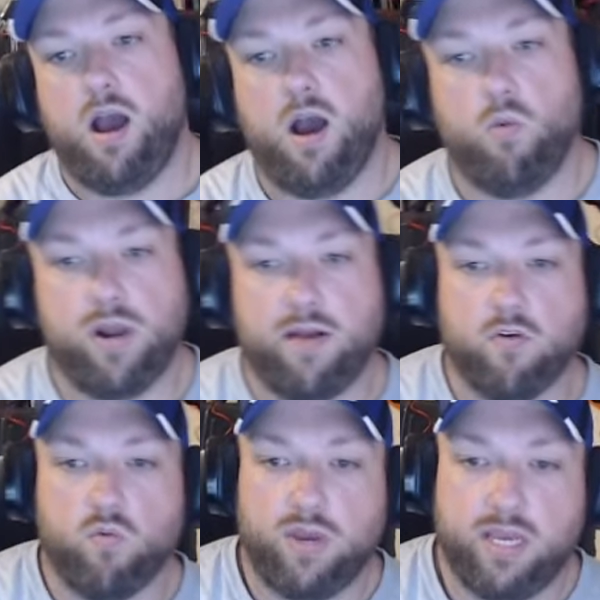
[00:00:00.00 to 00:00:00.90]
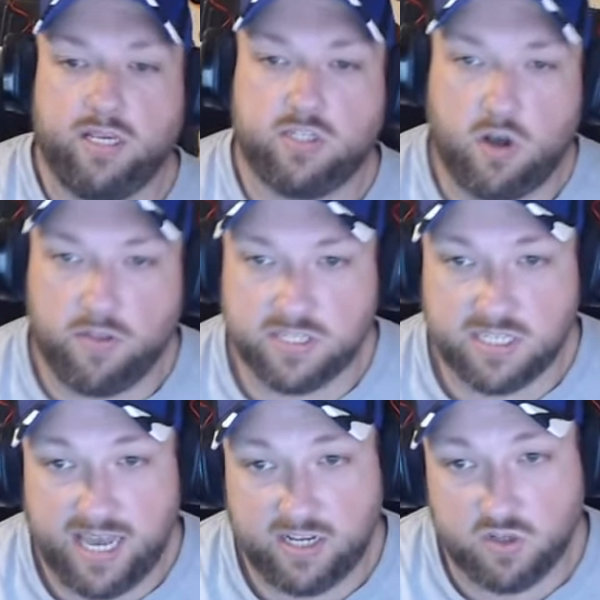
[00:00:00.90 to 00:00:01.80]
whenever we saw this
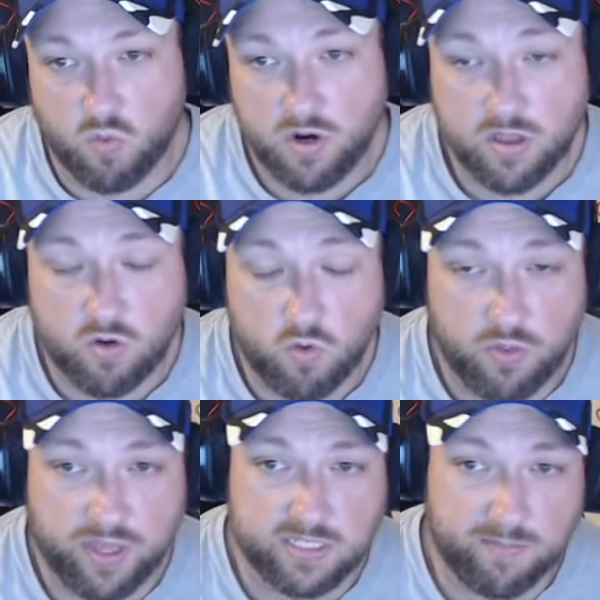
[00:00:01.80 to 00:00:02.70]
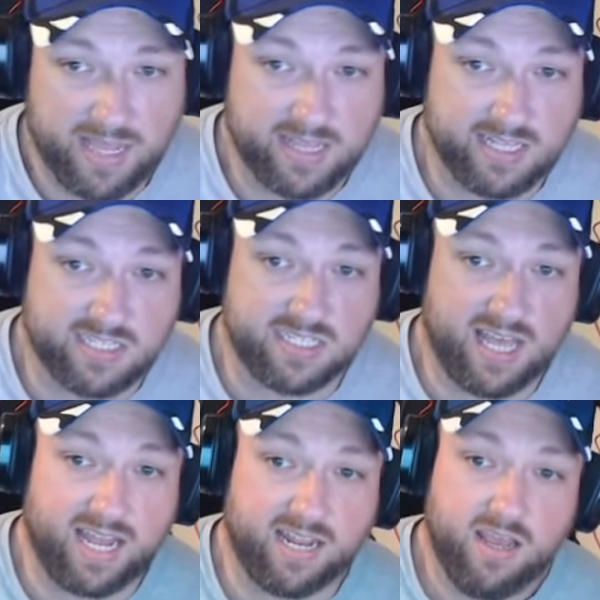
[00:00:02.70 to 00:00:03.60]
attack. So one of the the cool things about this is
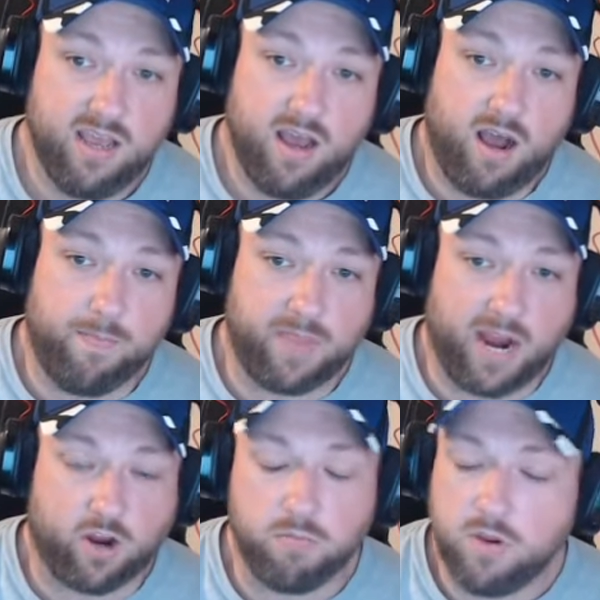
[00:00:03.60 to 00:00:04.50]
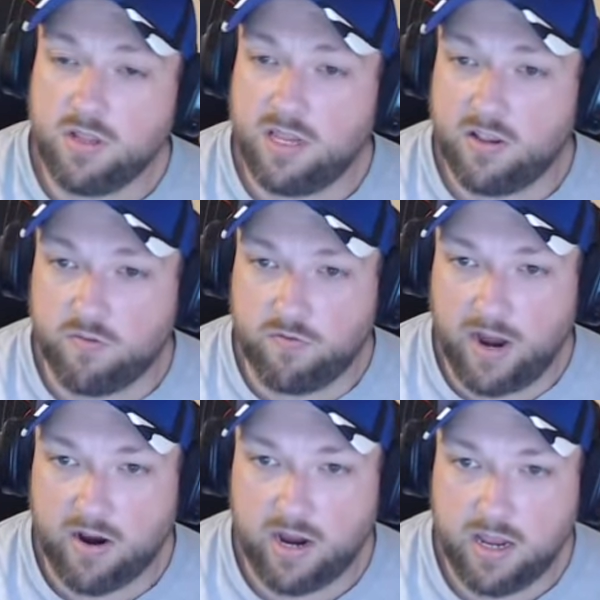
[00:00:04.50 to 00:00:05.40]
that our community is
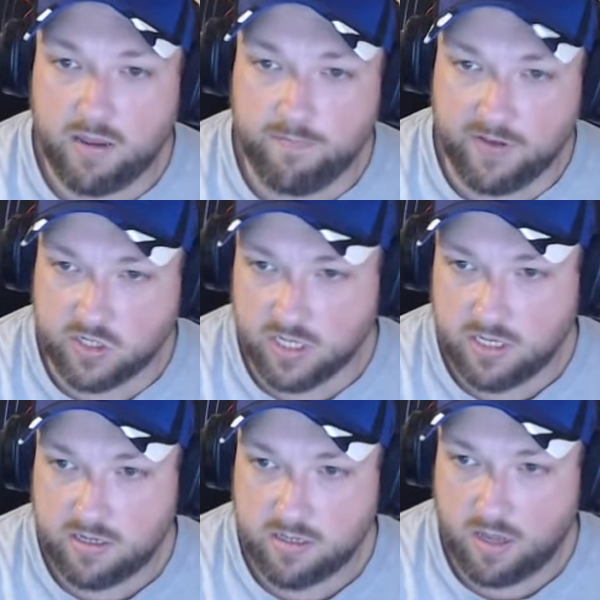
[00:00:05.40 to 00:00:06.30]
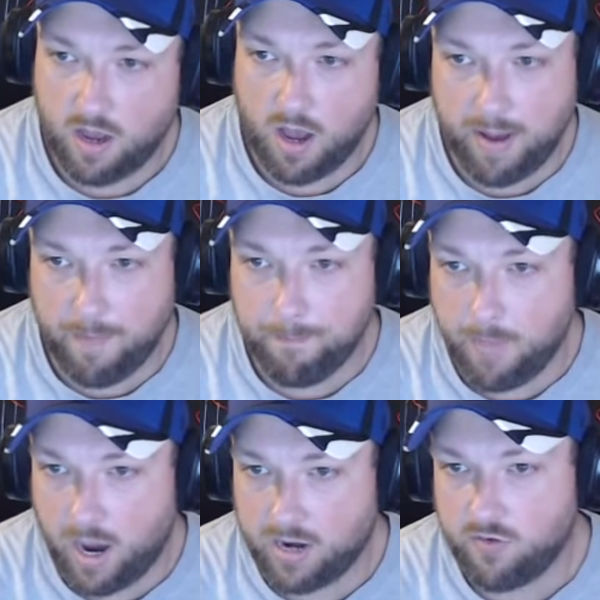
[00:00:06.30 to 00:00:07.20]
very vigilant about
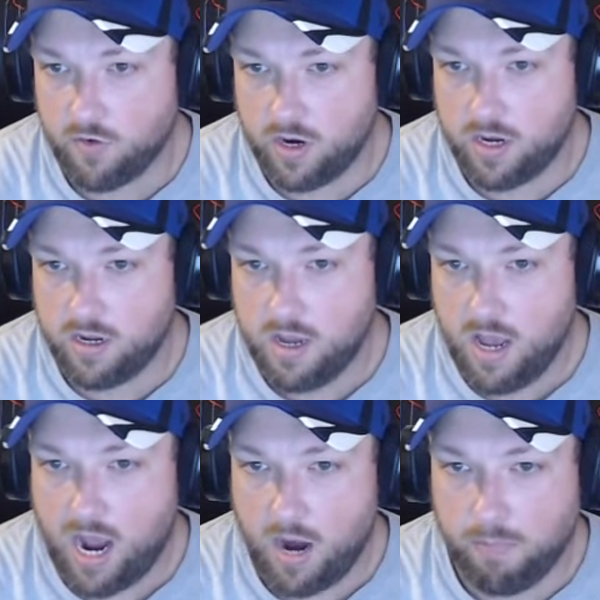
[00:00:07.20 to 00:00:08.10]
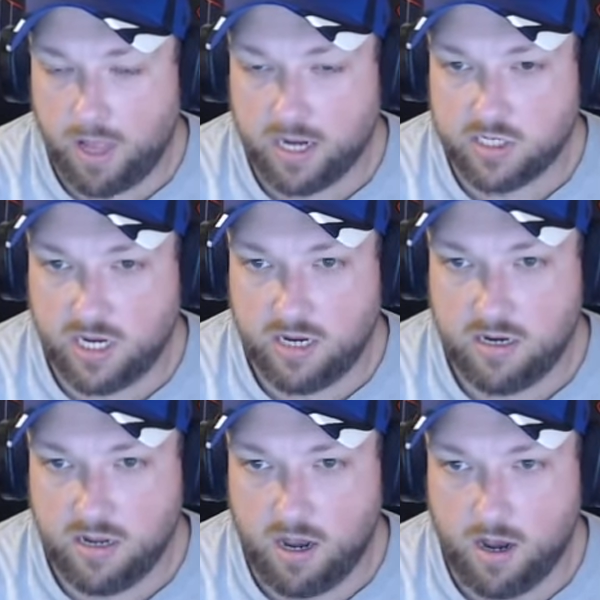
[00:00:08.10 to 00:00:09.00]
monitoring our
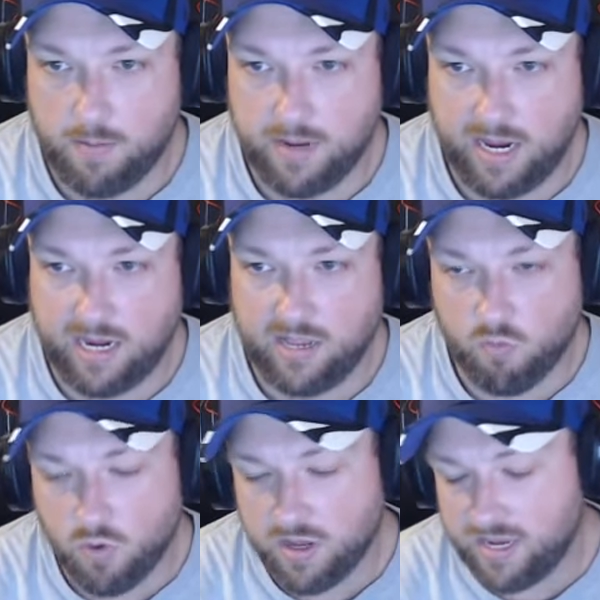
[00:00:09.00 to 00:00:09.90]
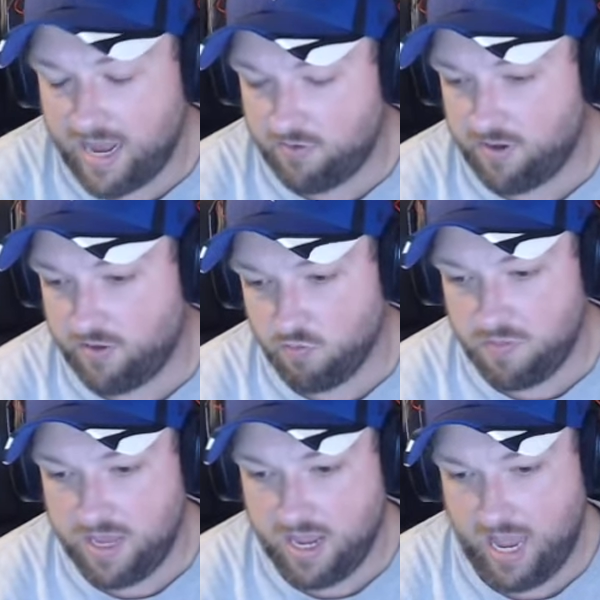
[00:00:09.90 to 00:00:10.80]
blockchain, and it's one of the downsides of
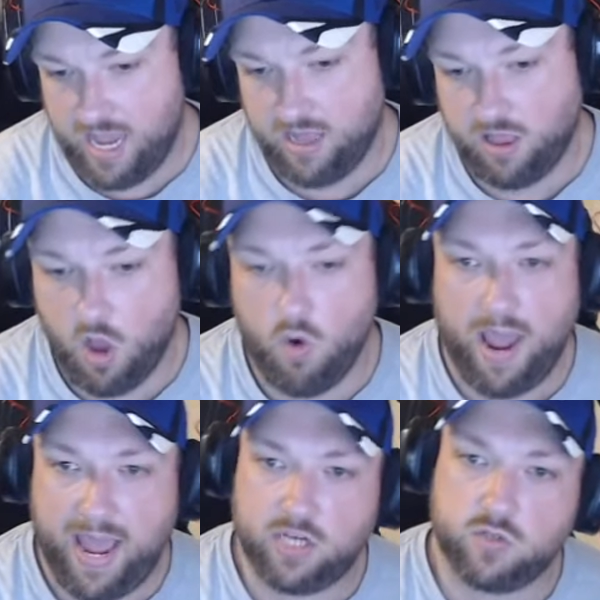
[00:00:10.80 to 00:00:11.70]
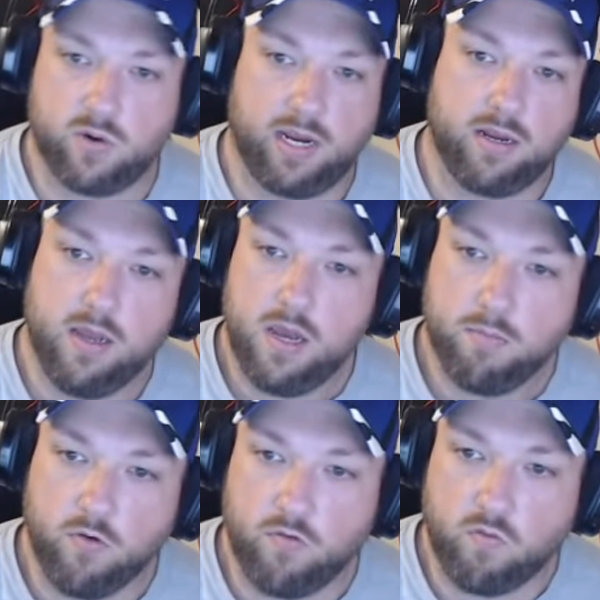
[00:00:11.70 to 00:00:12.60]
being a low hash rate
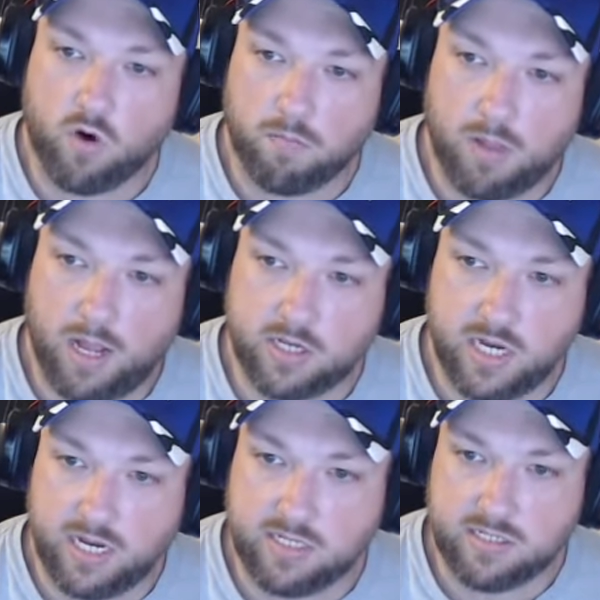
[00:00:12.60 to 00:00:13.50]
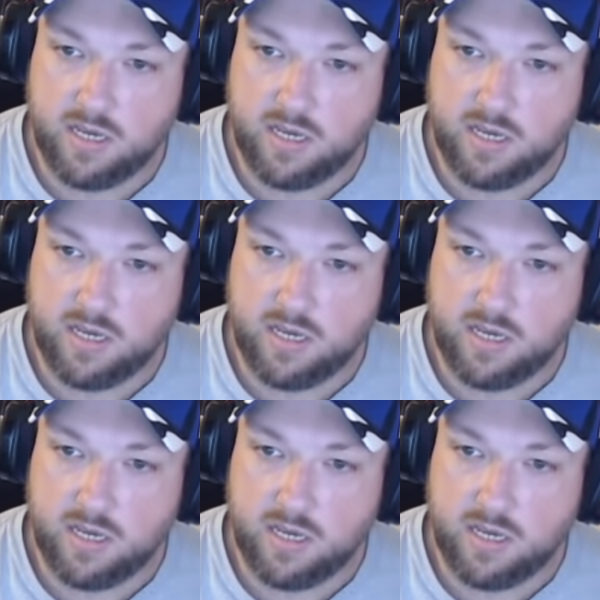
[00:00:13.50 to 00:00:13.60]
proof of work blockchain is